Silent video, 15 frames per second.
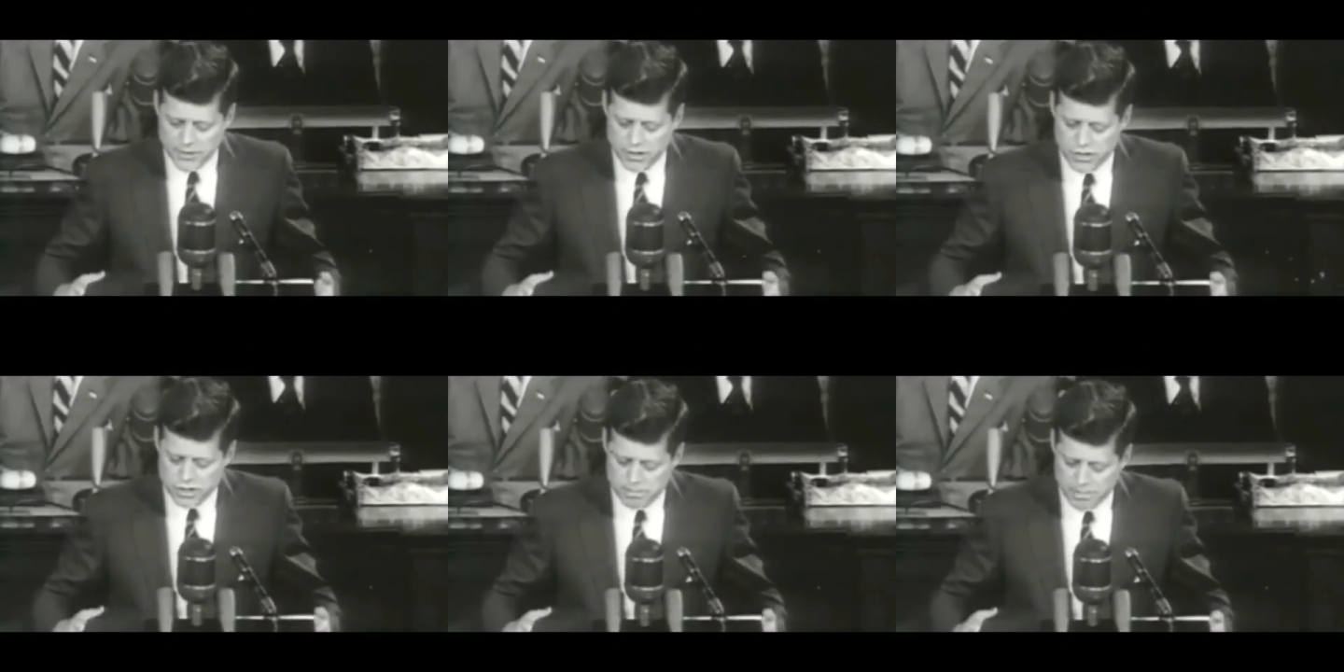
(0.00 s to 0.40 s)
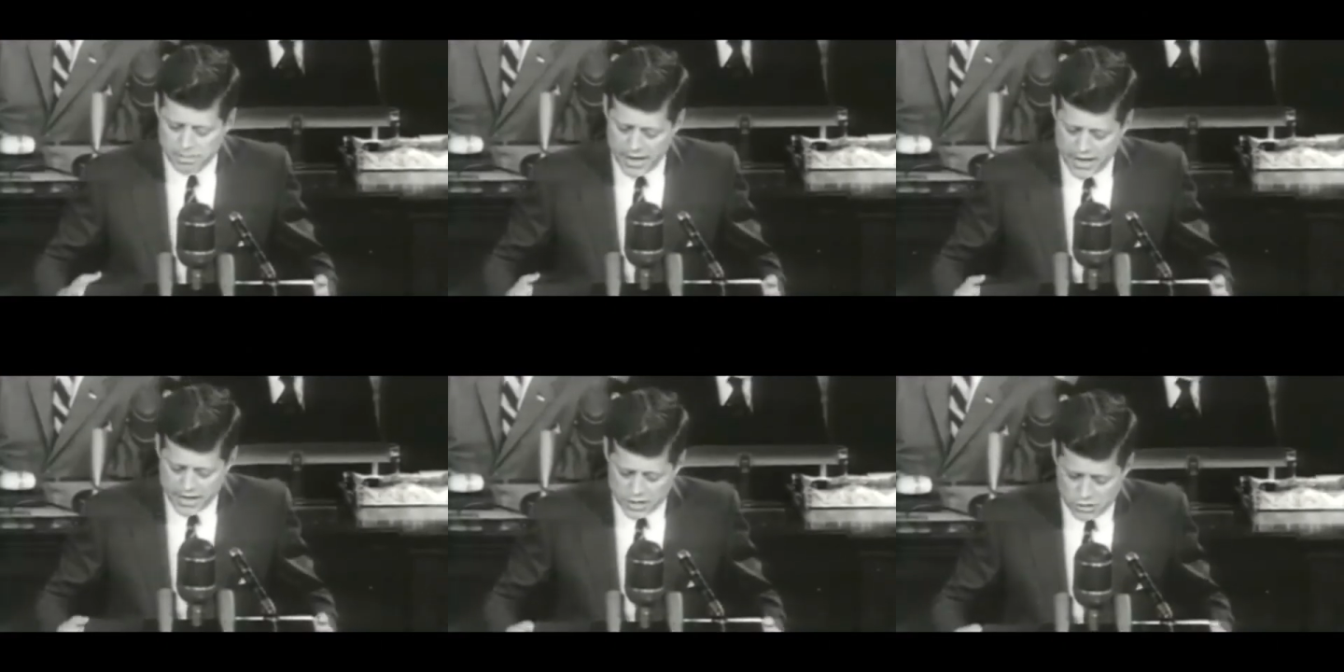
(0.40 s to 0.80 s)
F.
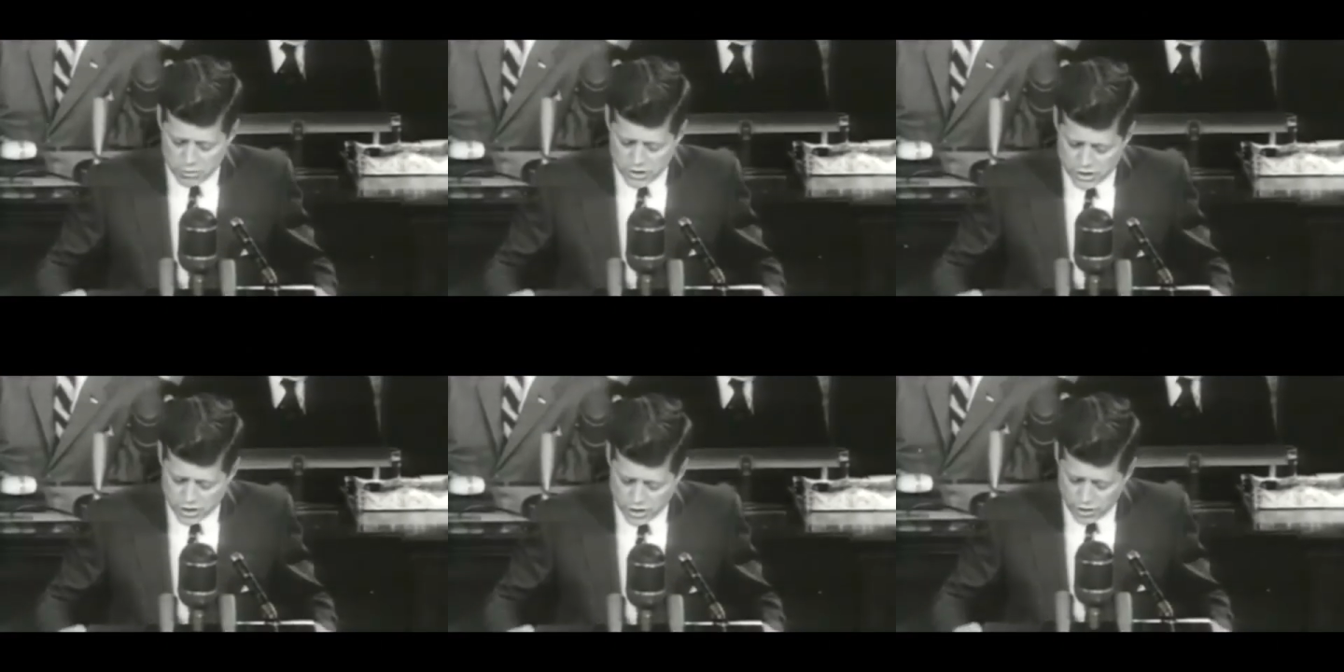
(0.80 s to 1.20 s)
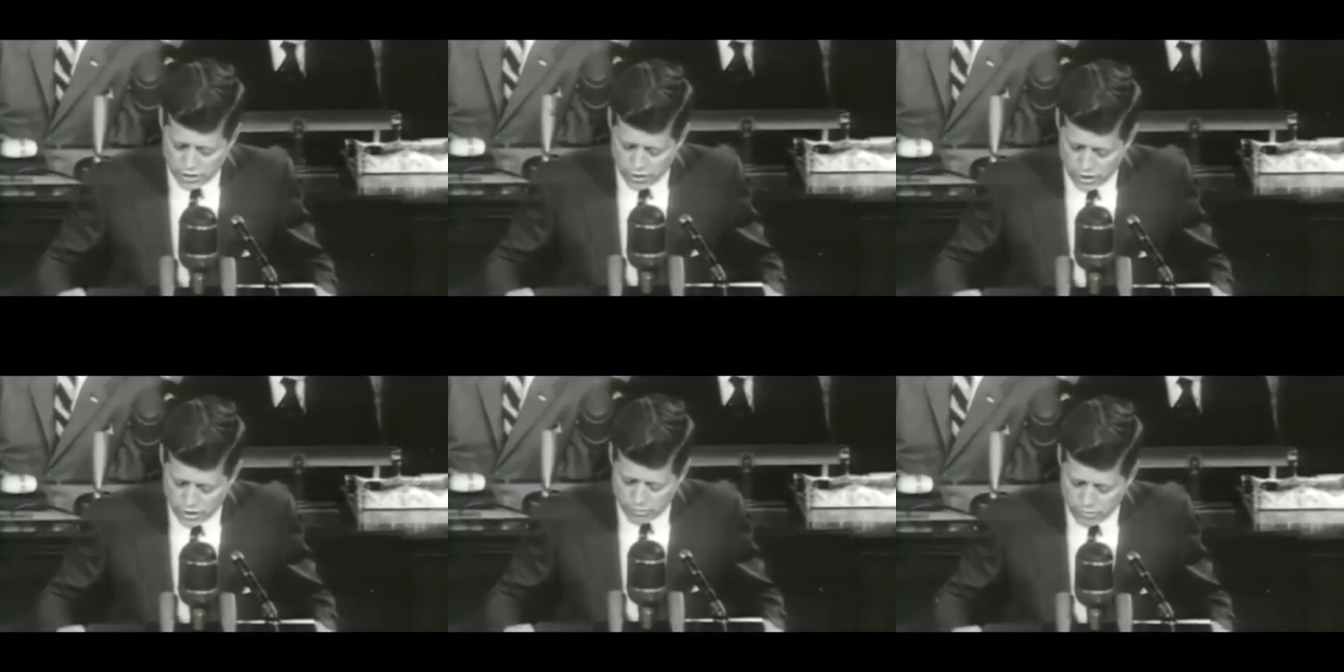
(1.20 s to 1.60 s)
Kennedy that,
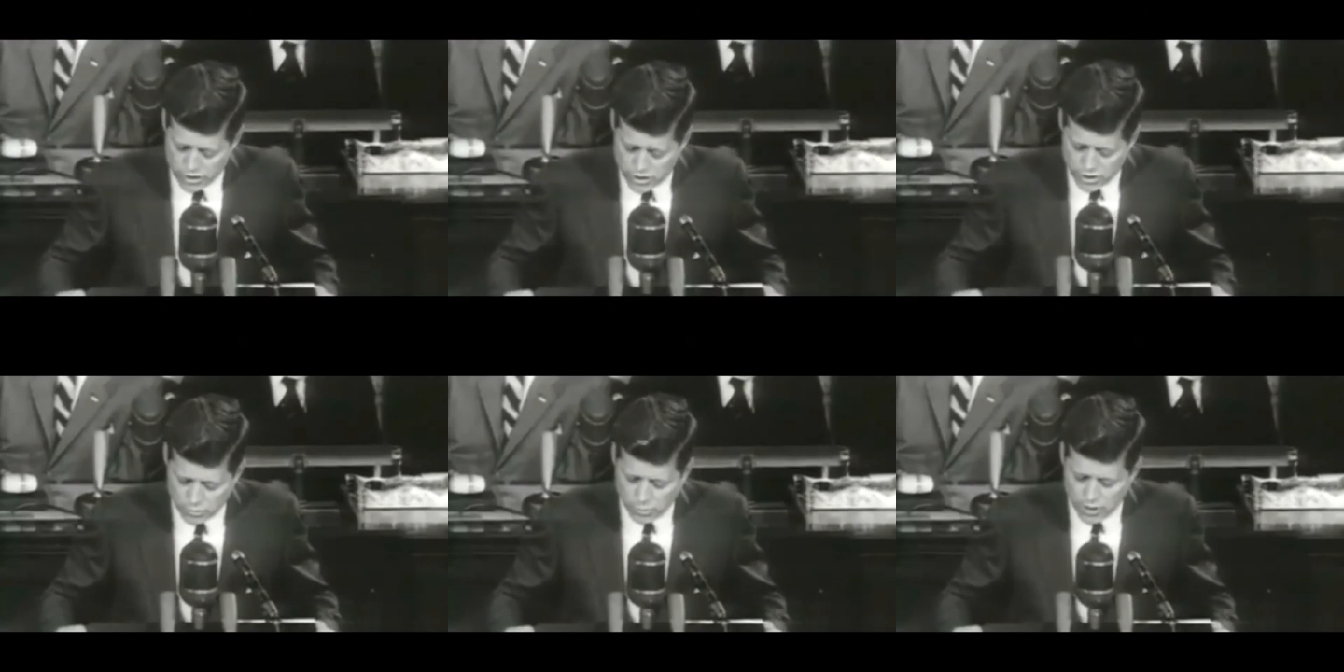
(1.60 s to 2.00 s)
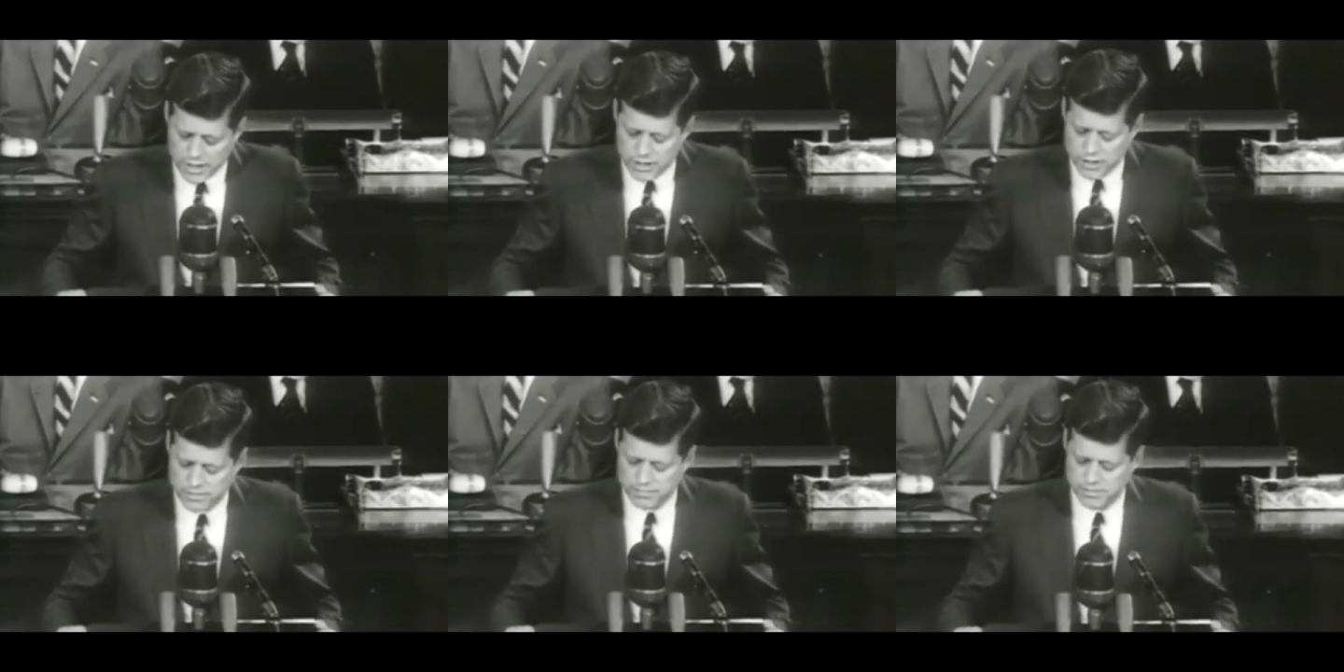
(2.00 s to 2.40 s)
that, that, set out and
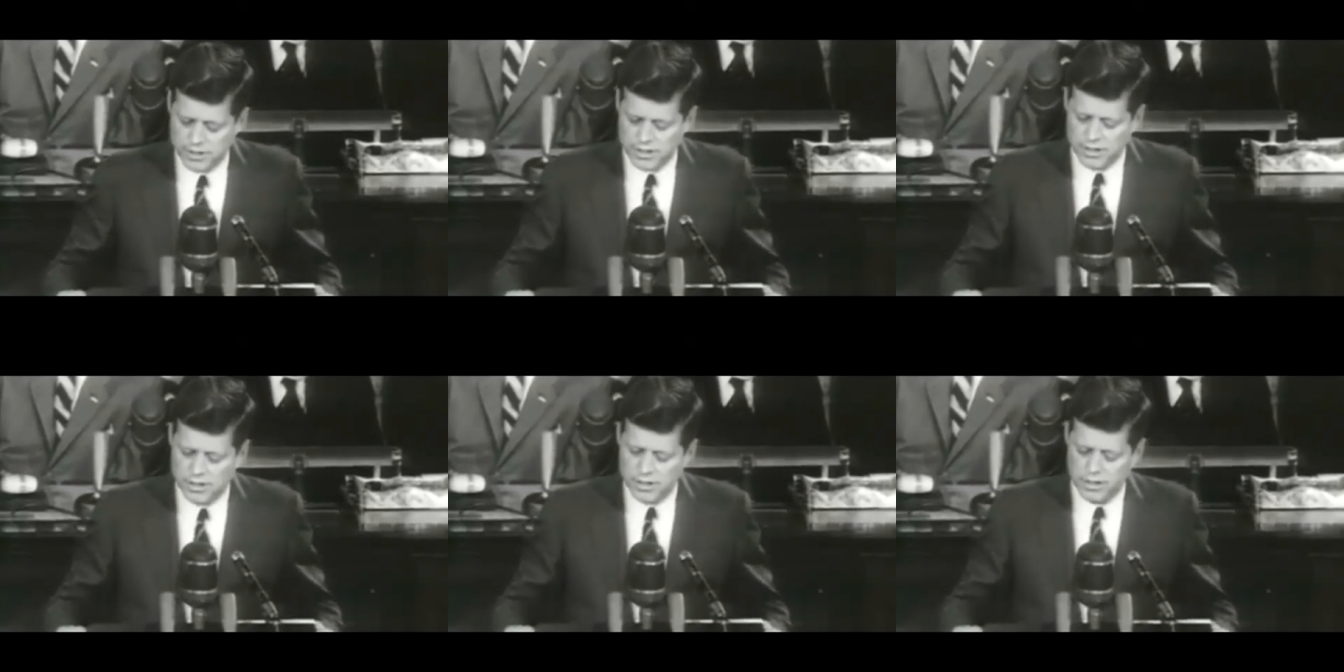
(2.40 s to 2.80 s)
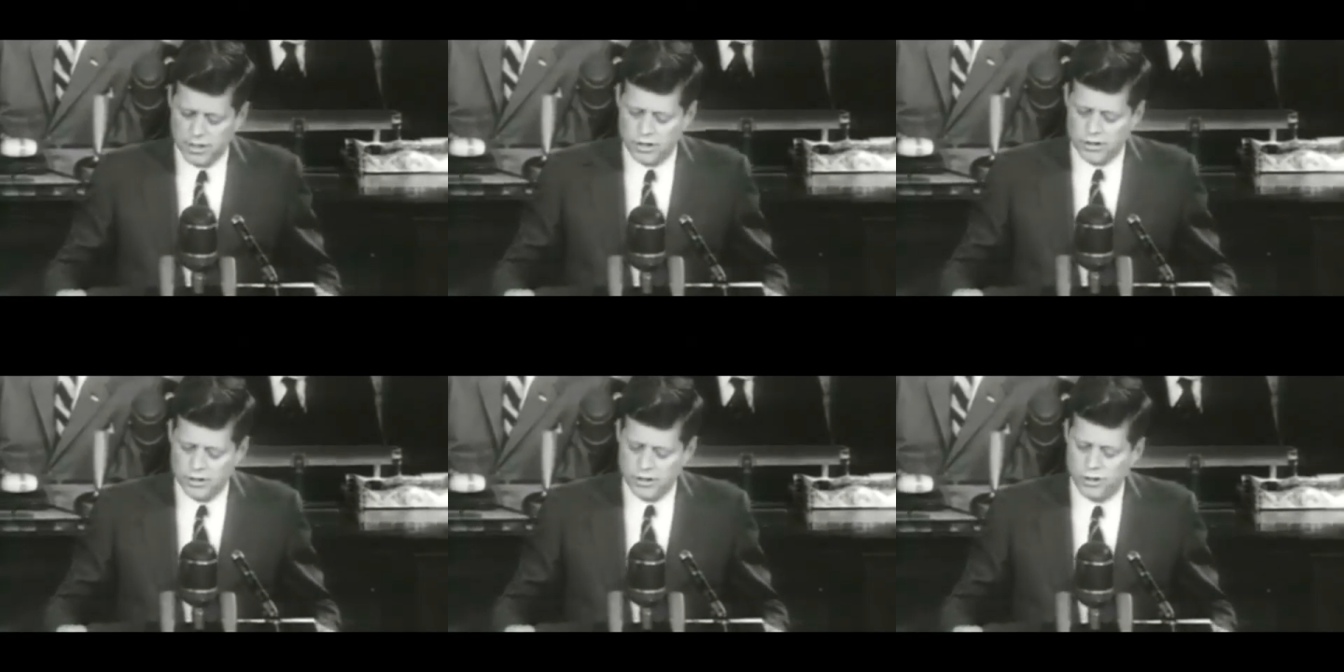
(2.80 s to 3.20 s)
said, you know what,
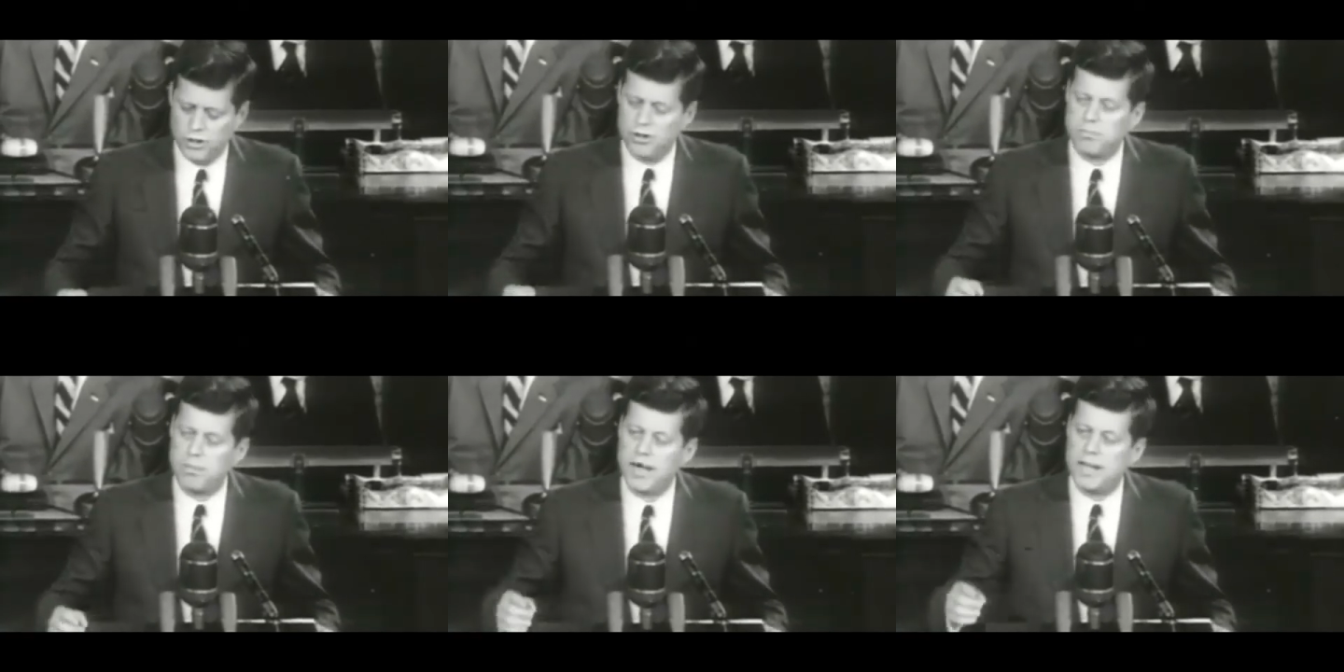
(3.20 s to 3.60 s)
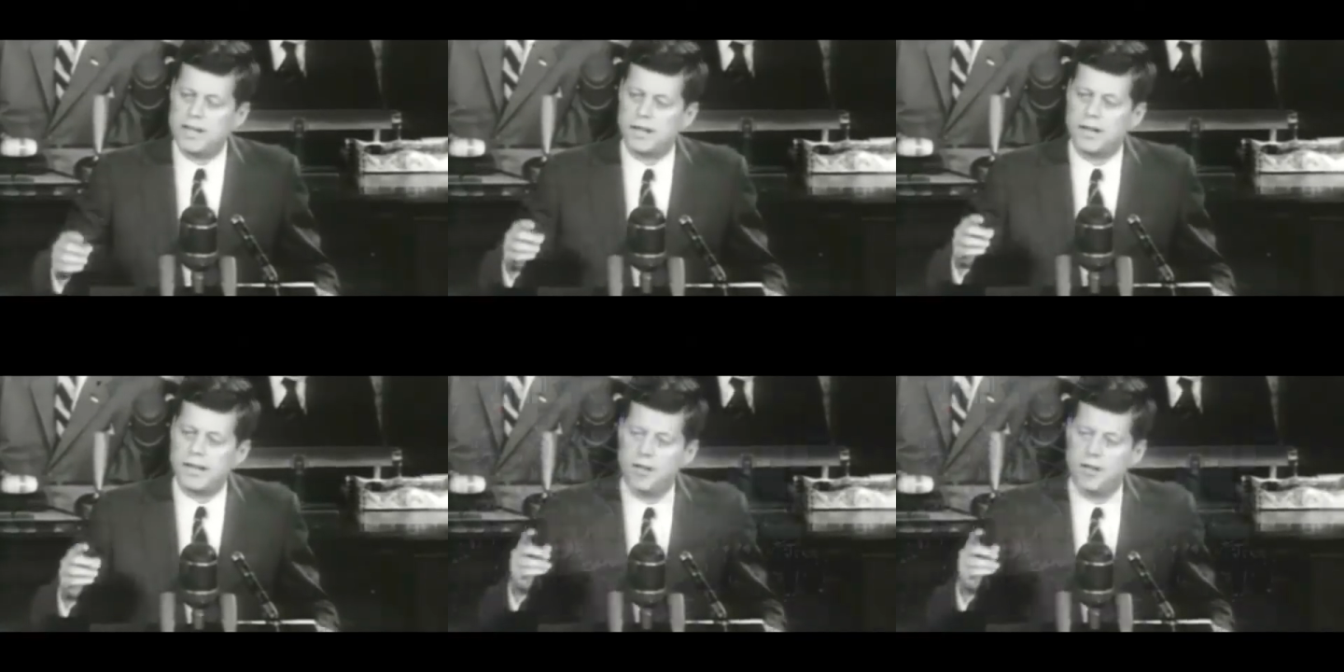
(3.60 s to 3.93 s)
we're gonna, by the end of